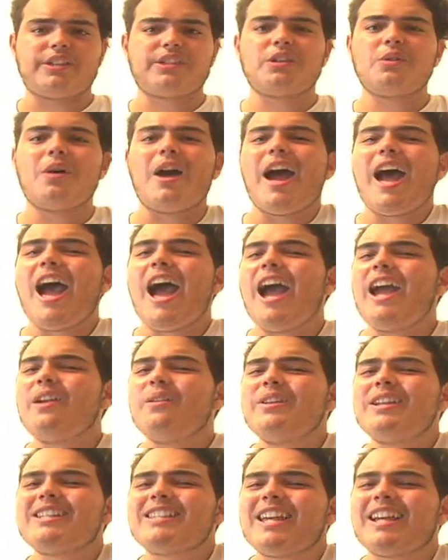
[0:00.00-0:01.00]
so I
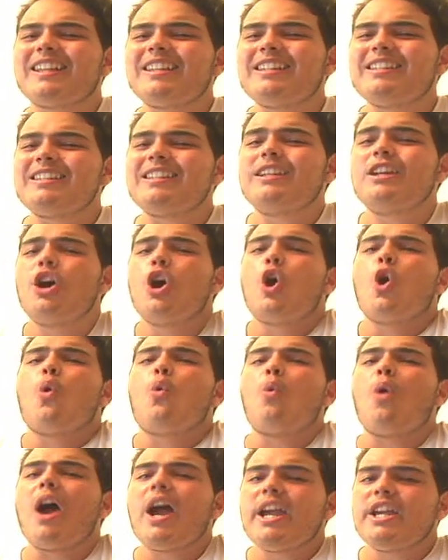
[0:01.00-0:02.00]
don't exactly see
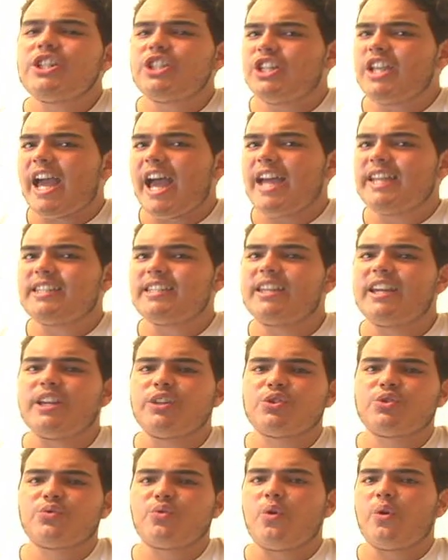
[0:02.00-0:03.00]
why she had to
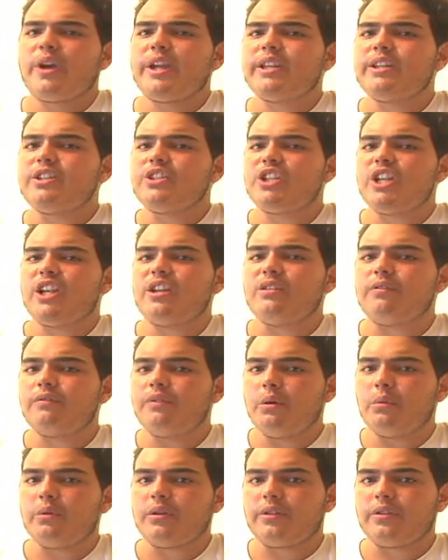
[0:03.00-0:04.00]
get Troy and Jay to
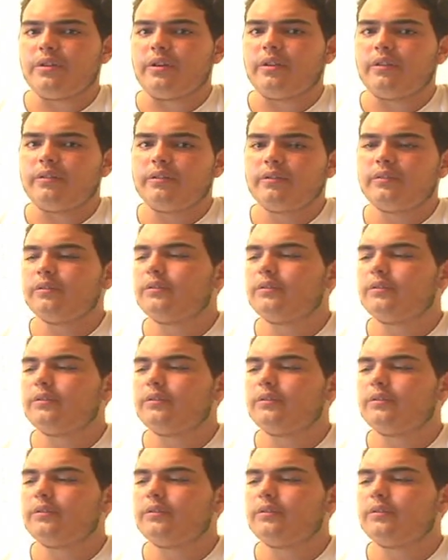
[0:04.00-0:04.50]
vote with her.